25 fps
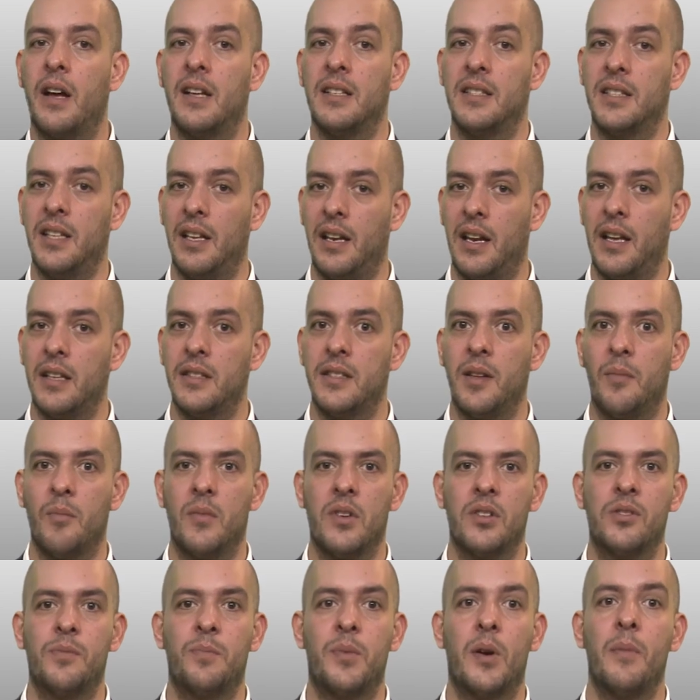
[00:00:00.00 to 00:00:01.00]
and select the
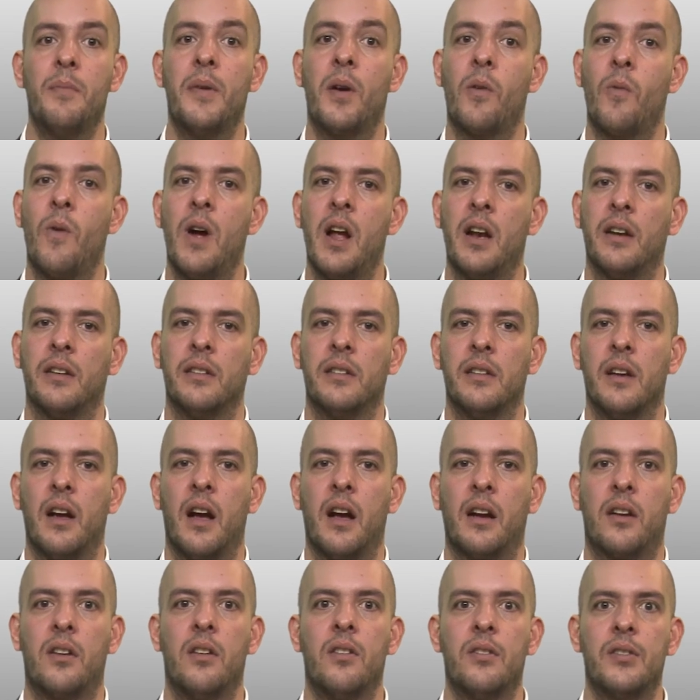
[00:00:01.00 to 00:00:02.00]
most proper one
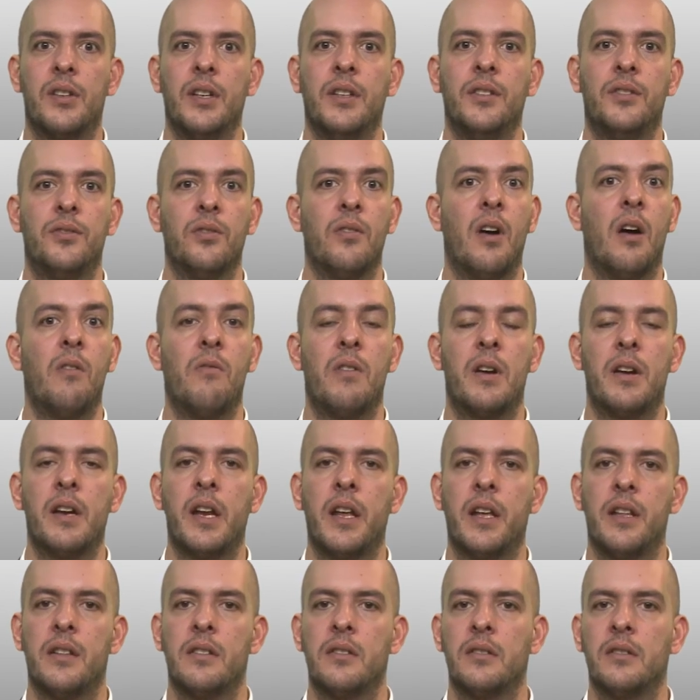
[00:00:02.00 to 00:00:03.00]
according to our
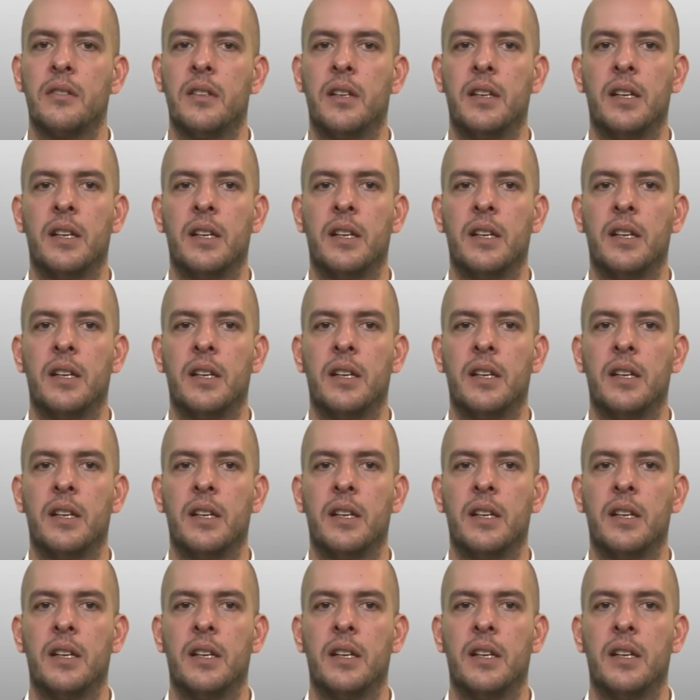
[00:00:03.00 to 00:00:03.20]
needs: